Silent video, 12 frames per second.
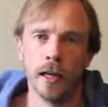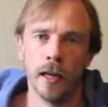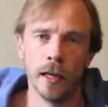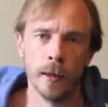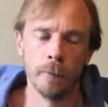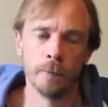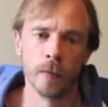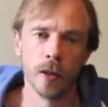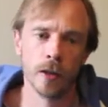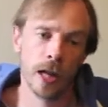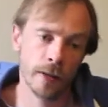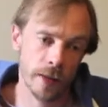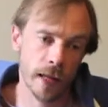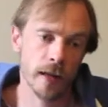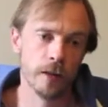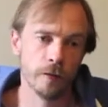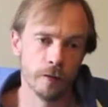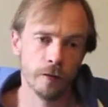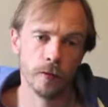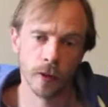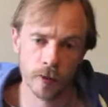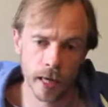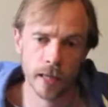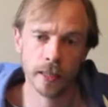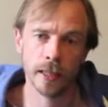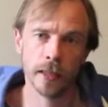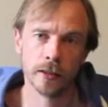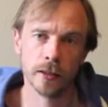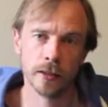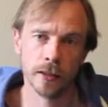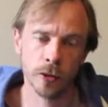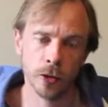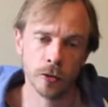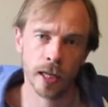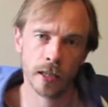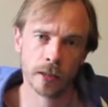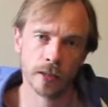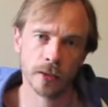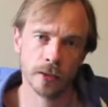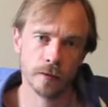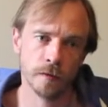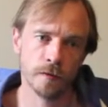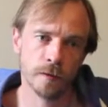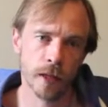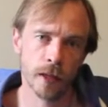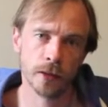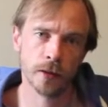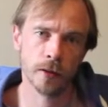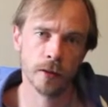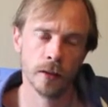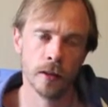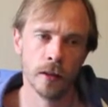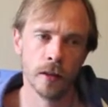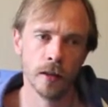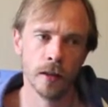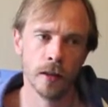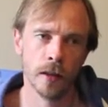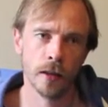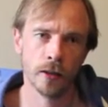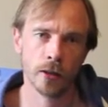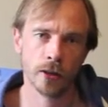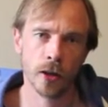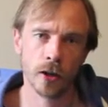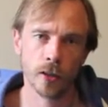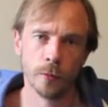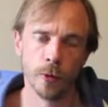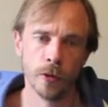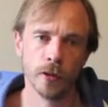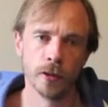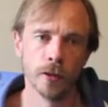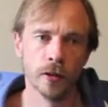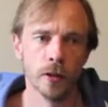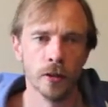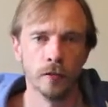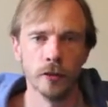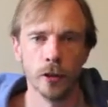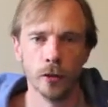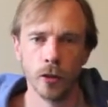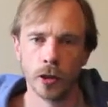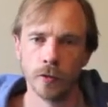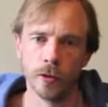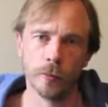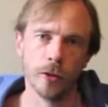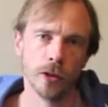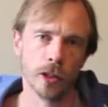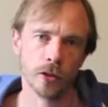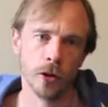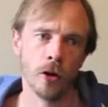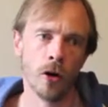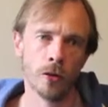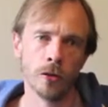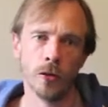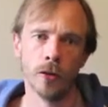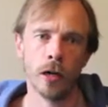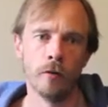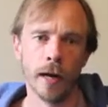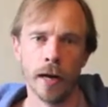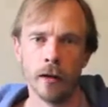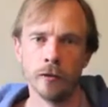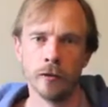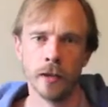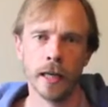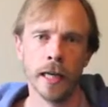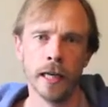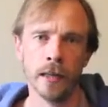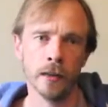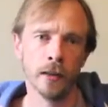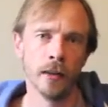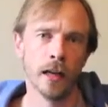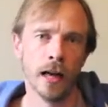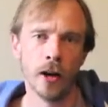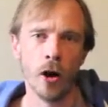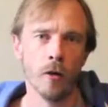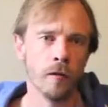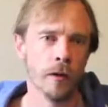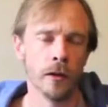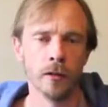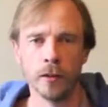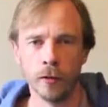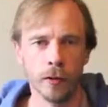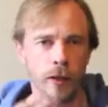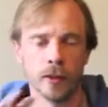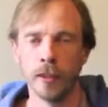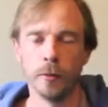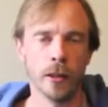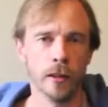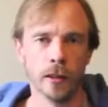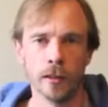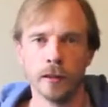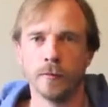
And then the idea is to use that as the starting point for doing lots of other projects on, around, in and over the rest of the building.